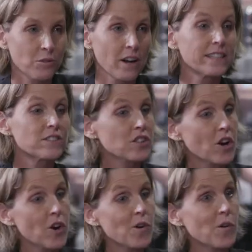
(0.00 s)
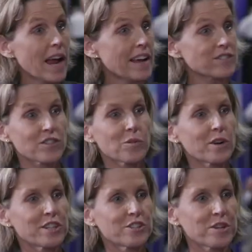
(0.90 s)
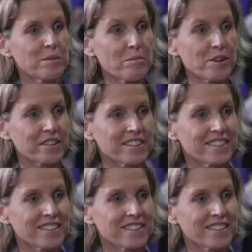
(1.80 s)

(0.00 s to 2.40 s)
Right. So, and so what did you come up with?